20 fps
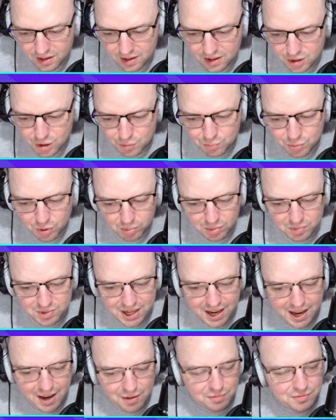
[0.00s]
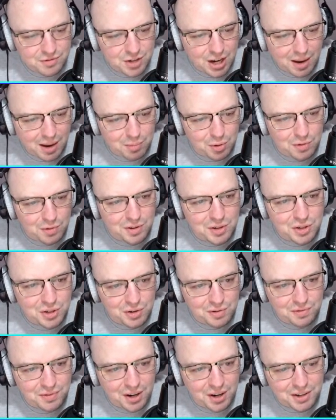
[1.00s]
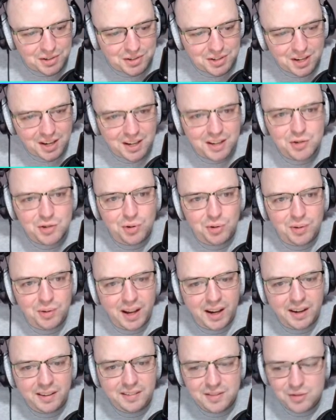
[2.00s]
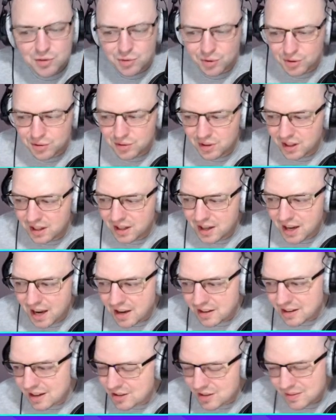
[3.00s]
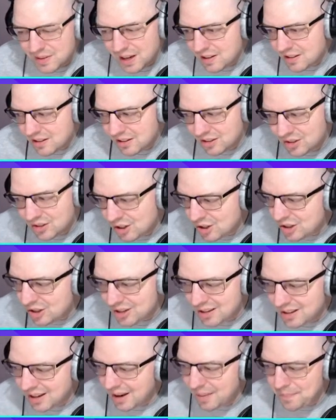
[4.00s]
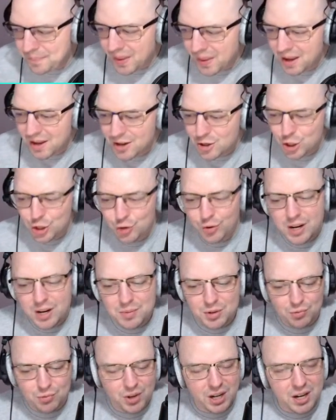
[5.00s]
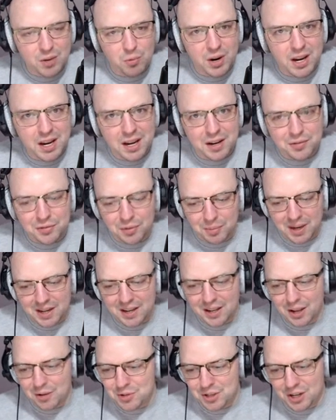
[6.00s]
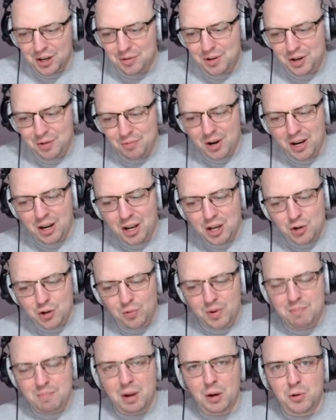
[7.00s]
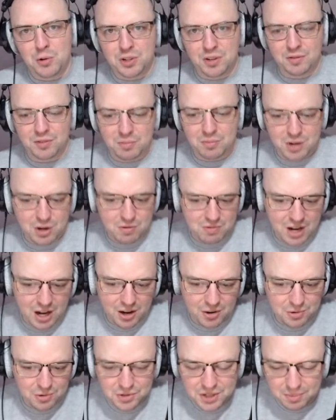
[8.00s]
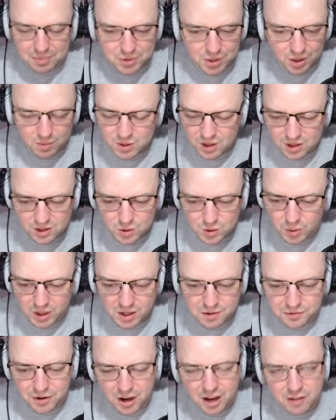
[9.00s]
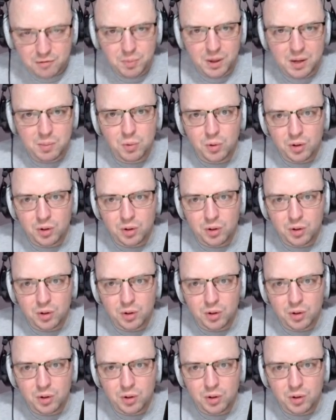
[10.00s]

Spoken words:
Good problem to have, chat moving too fast. Yeah, true that. True. It's just... Streams are really weird for me, though, Tanoki, right? Like, you're in most of them, you know. Sometimes there's 25 people